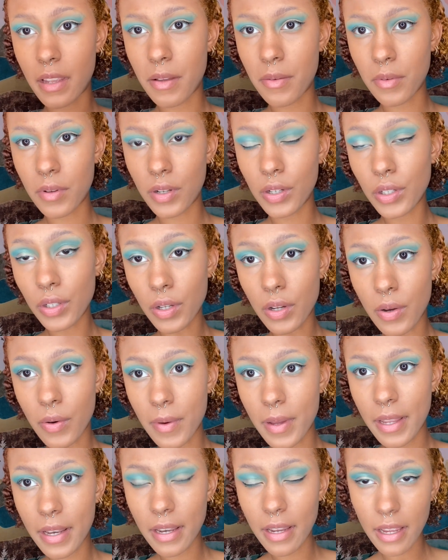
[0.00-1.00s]
I'm gonna go
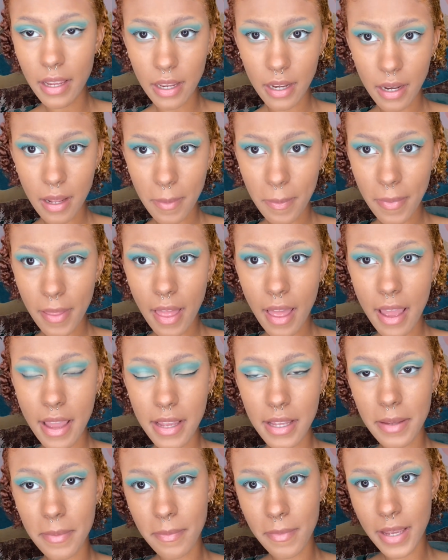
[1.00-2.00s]
in and apply
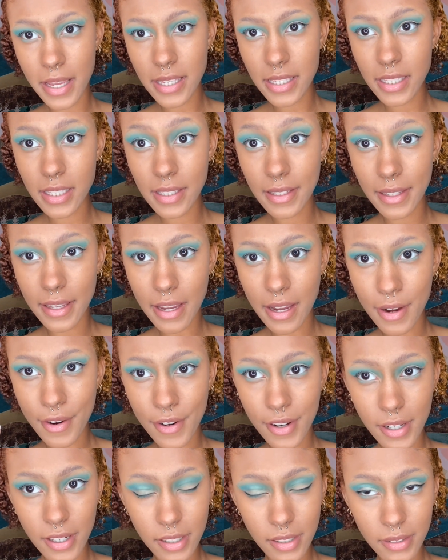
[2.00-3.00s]

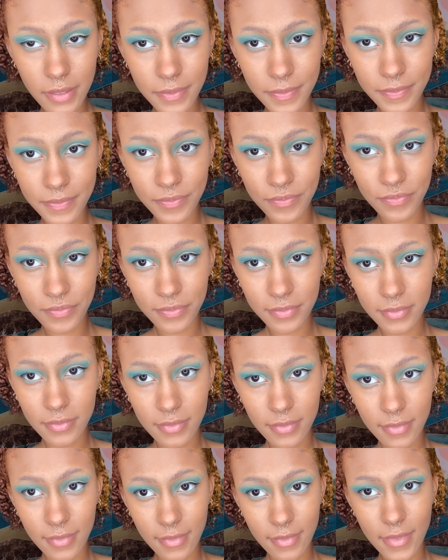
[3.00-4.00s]
mascara
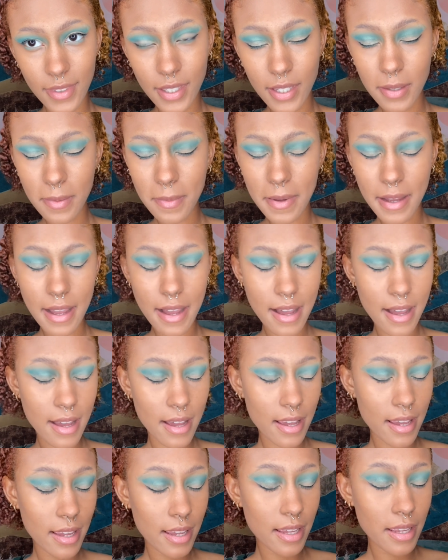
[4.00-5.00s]
to my
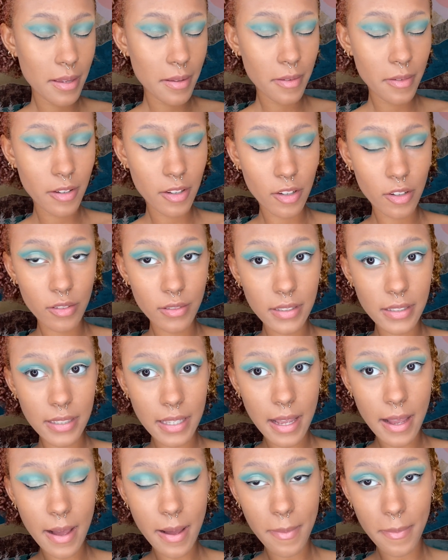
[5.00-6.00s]
eye,
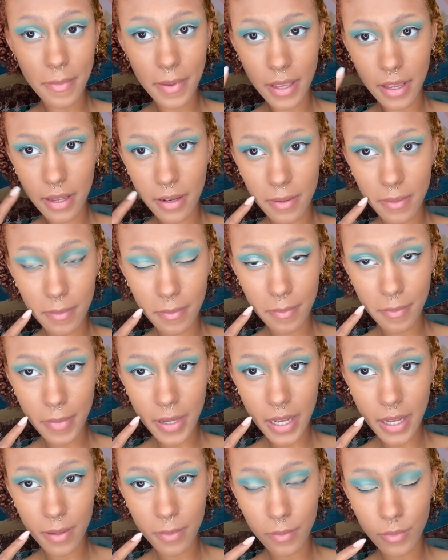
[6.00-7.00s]
top and
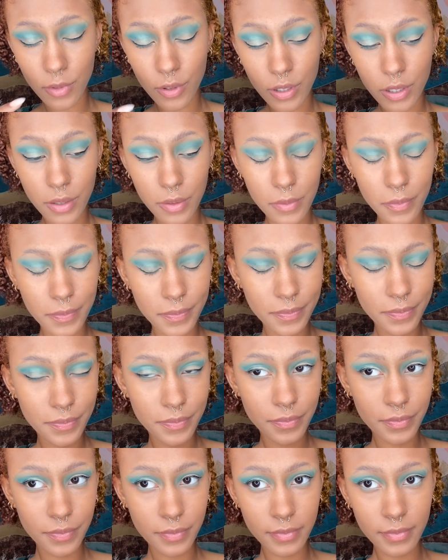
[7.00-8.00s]
bottom row.
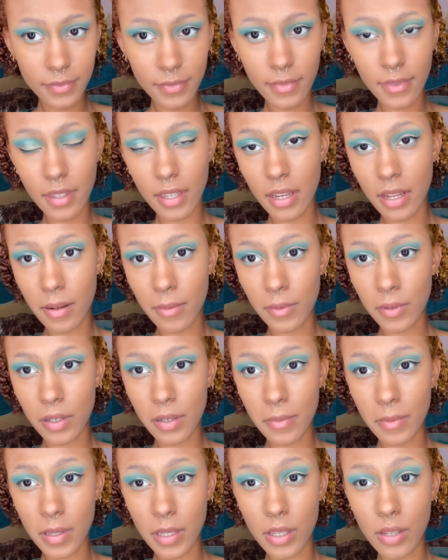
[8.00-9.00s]
I'm gonna
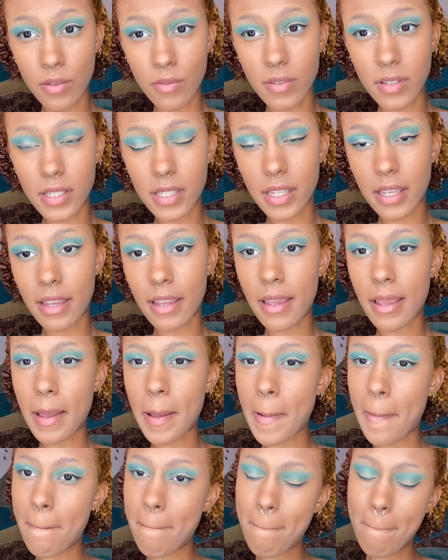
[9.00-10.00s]
be
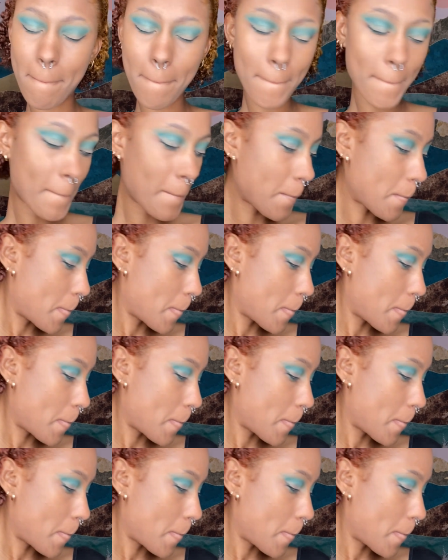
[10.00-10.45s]
using, I